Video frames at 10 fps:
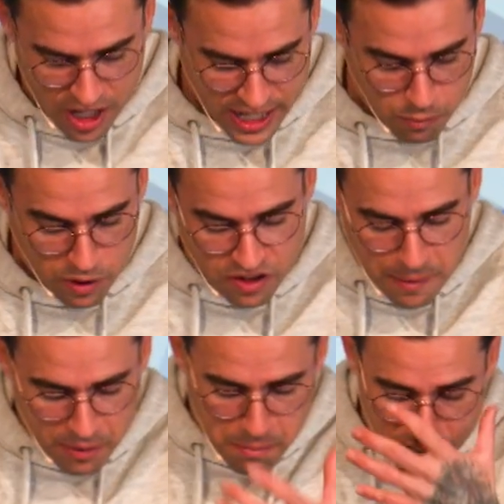it would
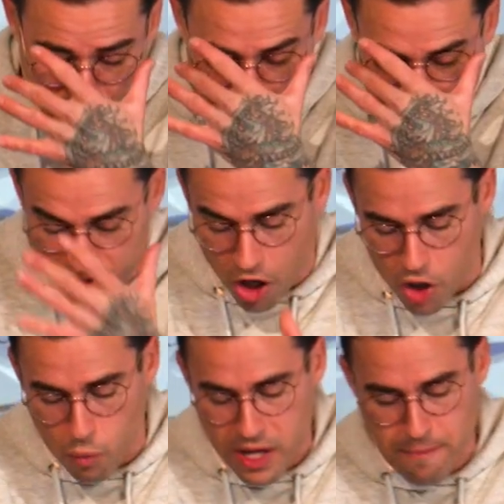simply be this is
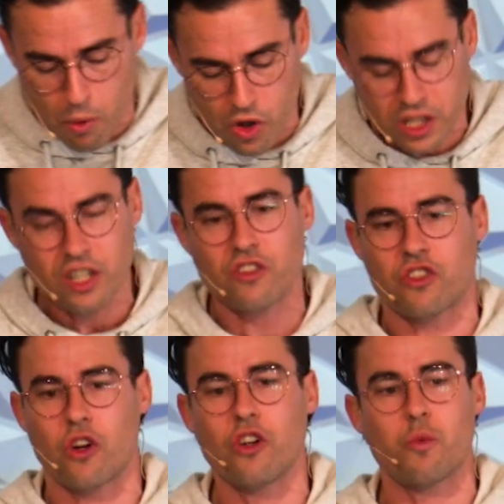are we more
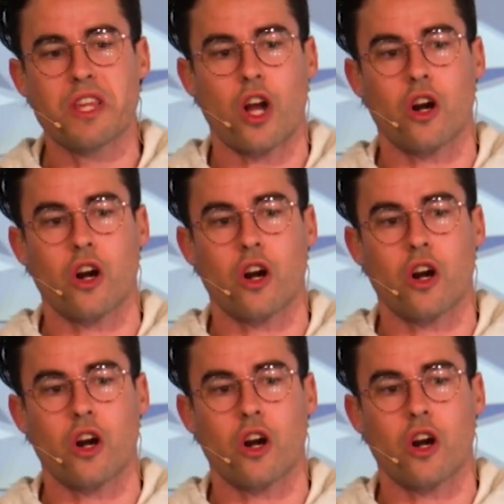concerned with